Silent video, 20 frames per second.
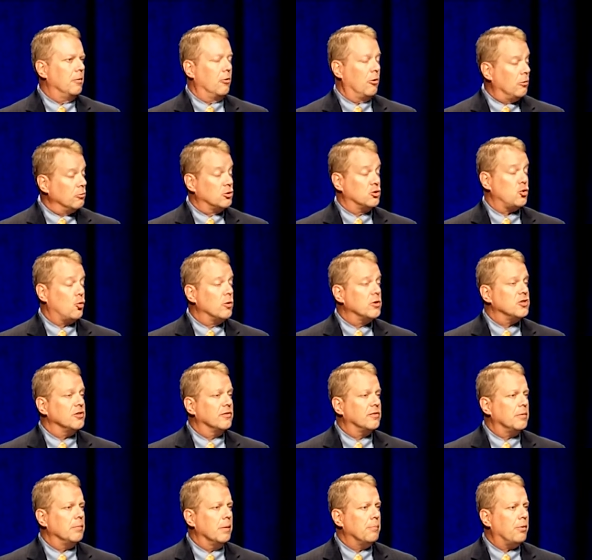or all
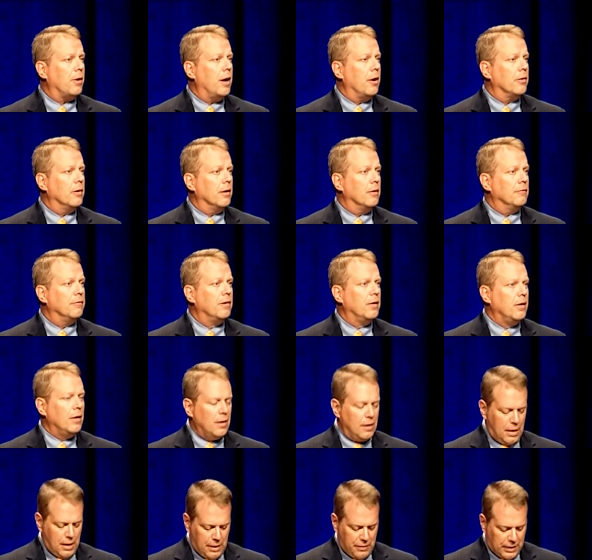Georgians can be proud of,
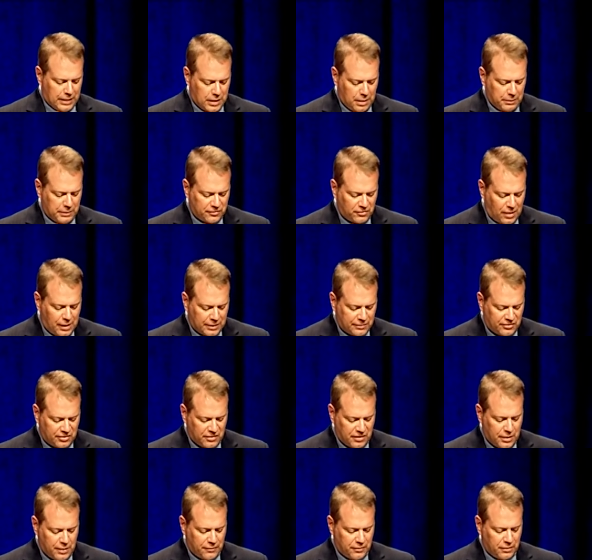that companies like
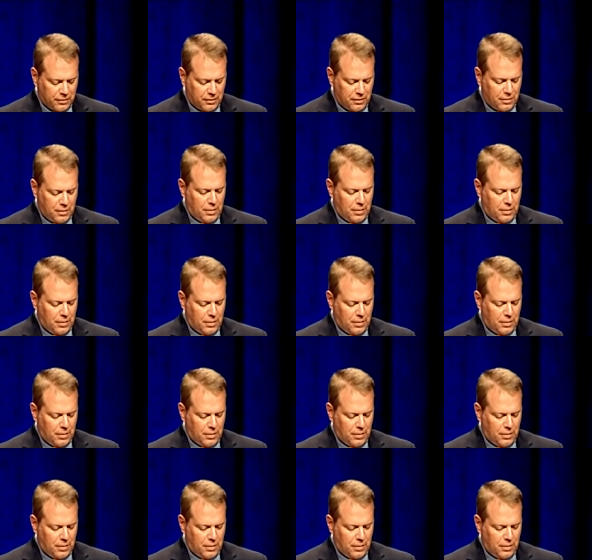Suniva